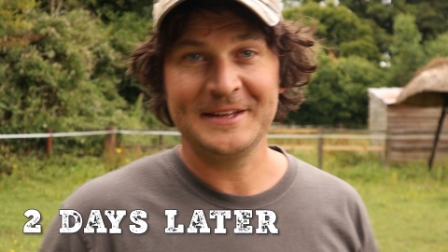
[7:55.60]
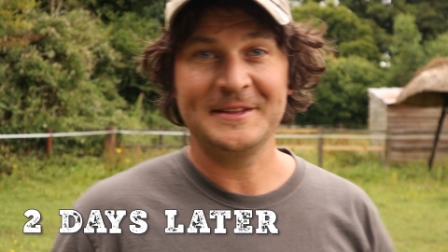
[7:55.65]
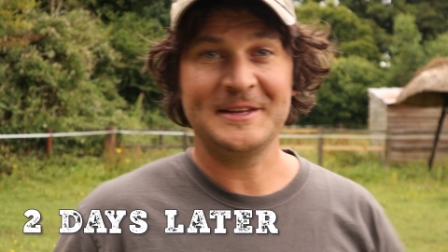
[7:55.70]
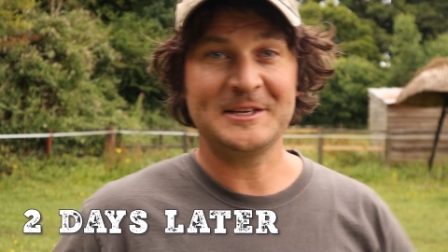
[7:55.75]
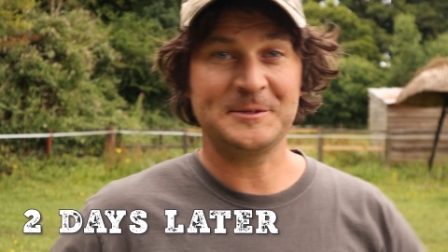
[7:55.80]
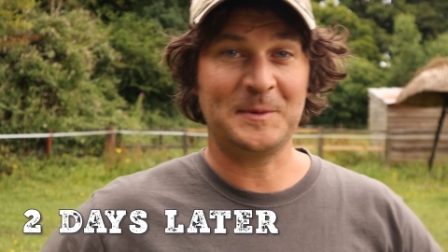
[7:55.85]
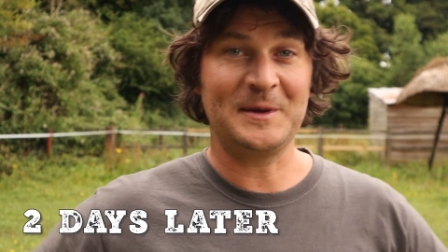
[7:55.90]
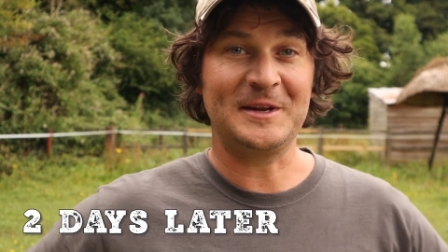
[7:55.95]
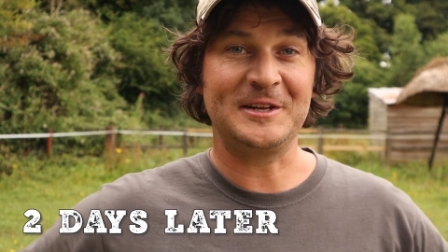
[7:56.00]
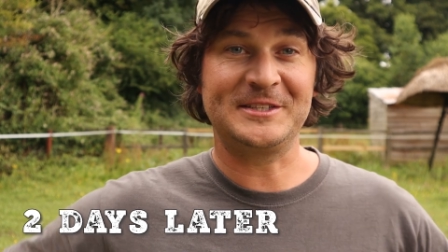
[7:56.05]

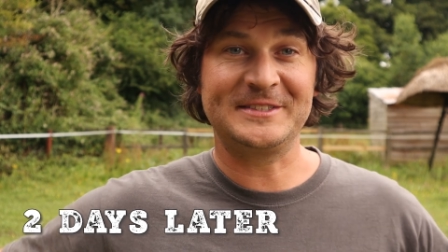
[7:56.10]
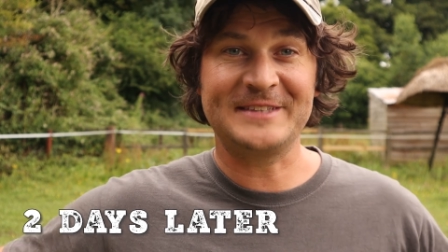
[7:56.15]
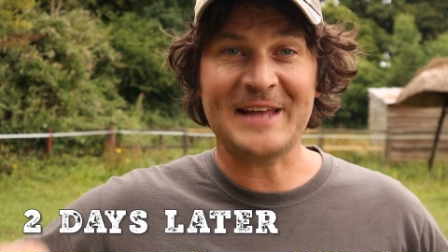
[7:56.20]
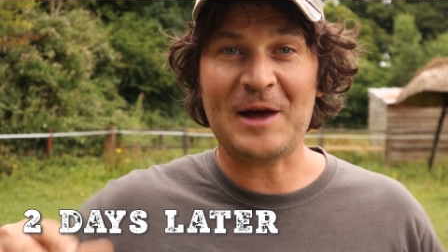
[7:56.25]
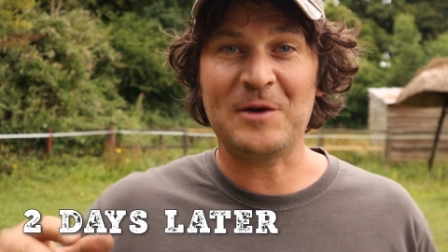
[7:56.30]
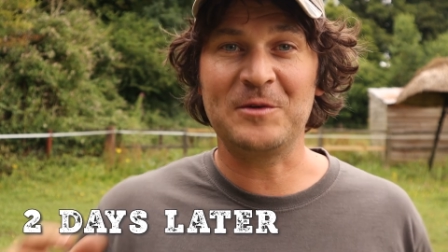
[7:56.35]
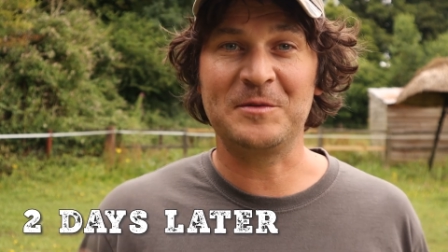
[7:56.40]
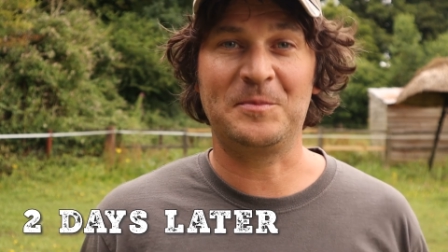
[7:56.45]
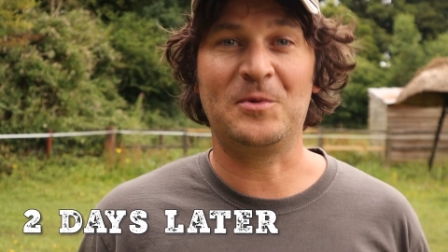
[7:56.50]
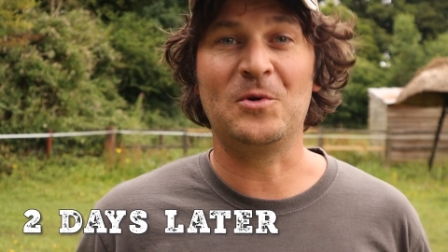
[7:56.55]
there's been a
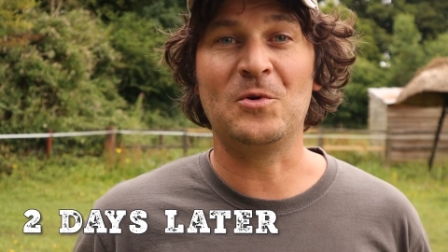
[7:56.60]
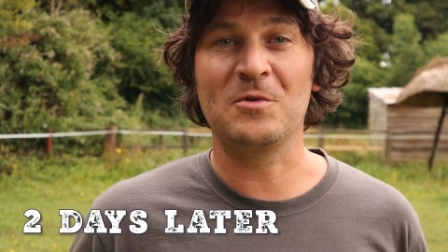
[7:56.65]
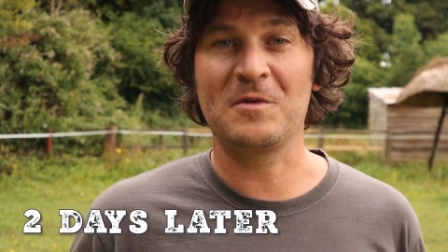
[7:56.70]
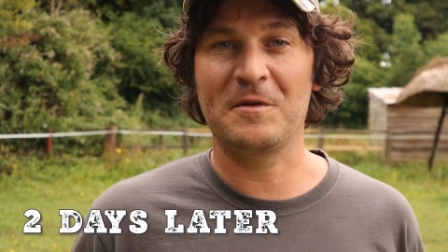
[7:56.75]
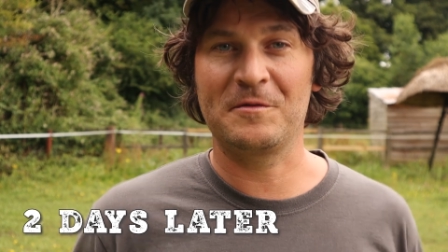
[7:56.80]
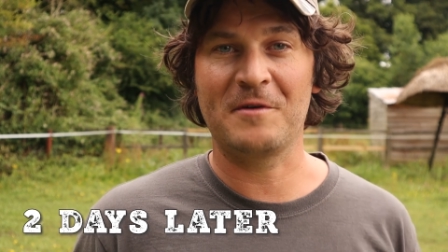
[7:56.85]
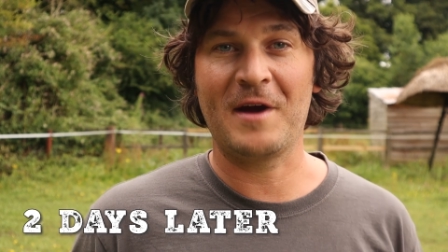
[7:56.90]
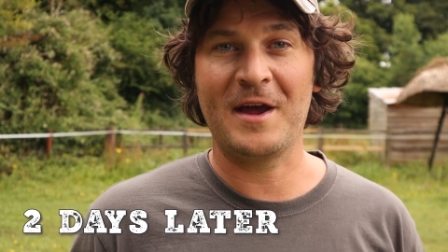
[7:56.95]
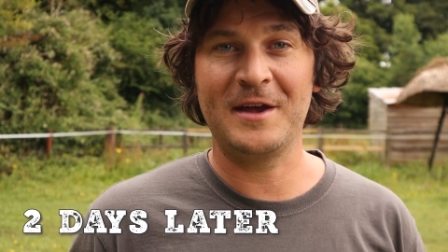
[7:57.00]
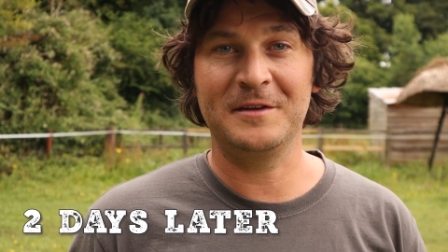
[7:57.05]
downpour
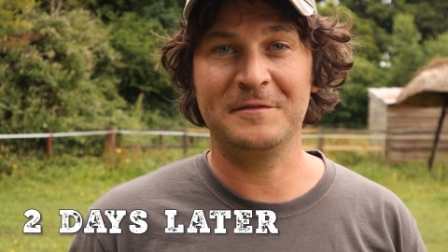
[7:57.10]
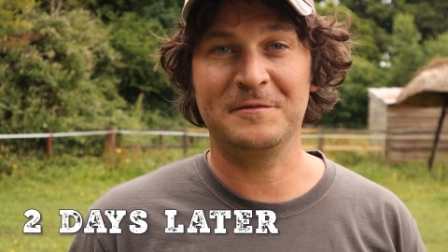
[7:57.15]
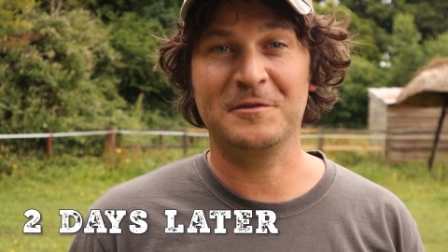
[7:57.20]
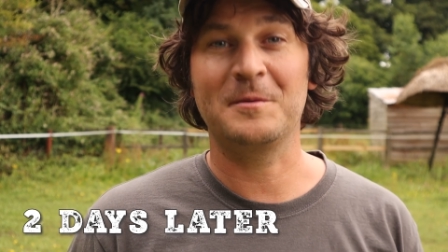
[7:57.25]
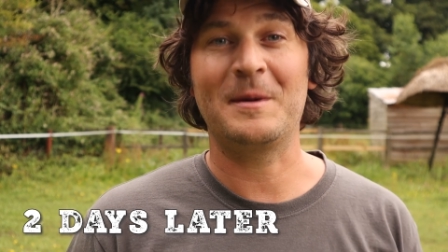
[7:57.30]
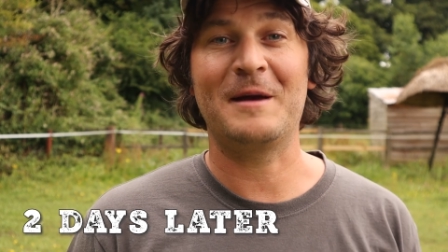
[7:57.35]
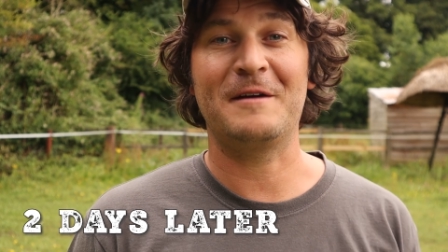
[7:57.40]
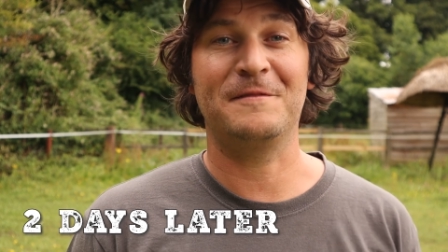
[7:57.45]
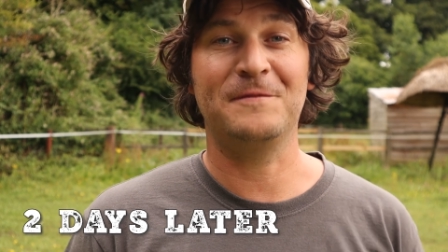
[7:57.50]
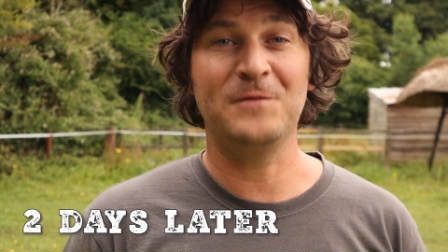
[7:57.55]
of rain for
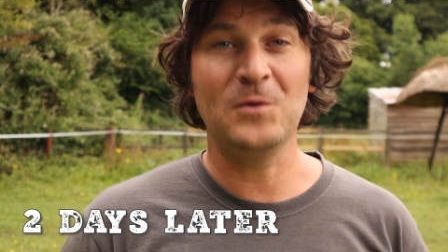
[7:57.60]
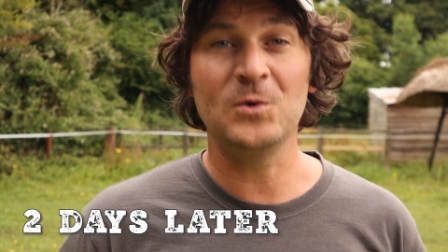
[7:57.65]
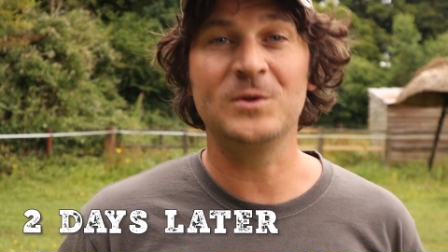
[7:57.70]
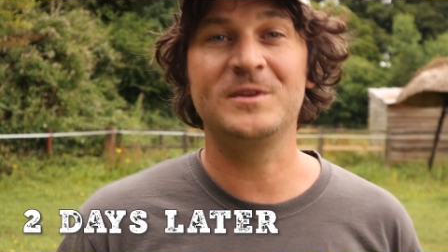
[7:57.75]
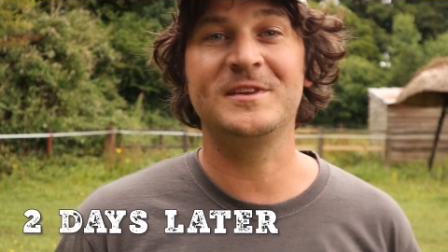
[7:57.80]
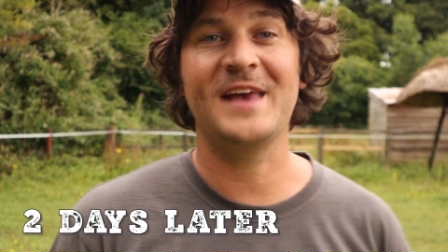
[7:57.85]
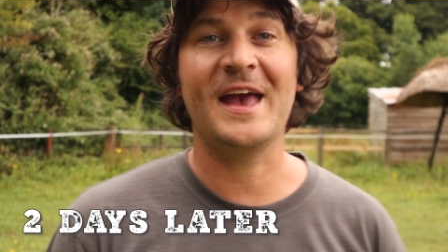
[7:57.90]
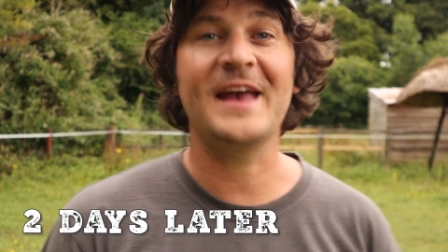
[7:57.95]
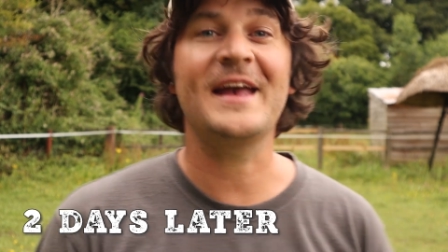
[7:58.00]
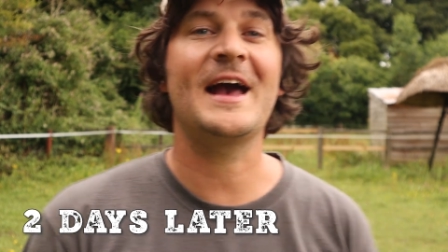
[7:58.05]
about
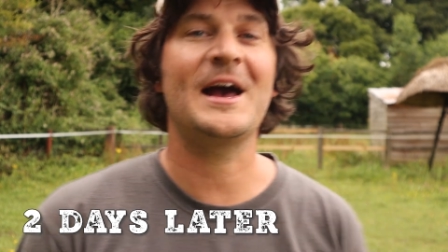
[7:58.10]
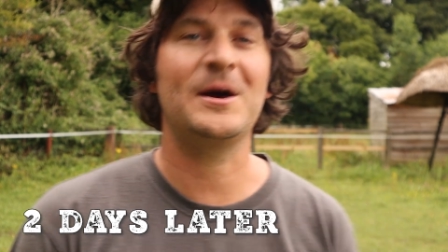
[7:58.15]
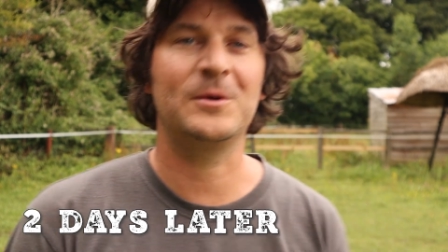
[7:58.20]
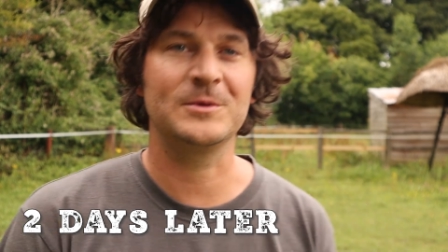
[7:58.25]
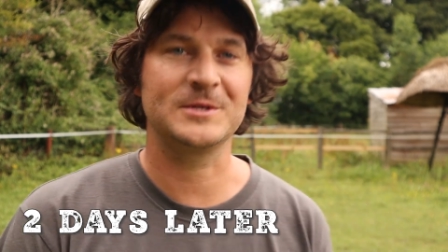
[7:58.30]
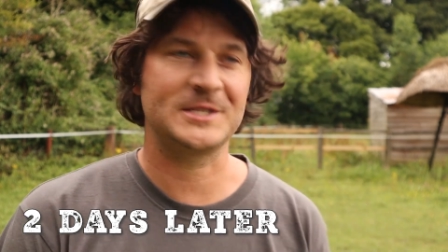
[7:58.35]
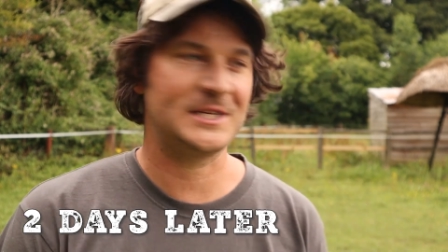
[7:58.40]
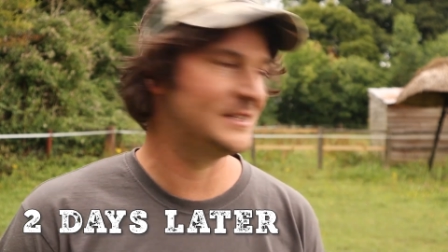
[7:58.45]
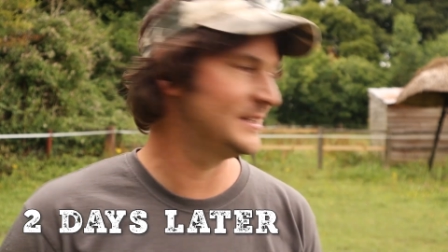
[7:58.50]
48 hours.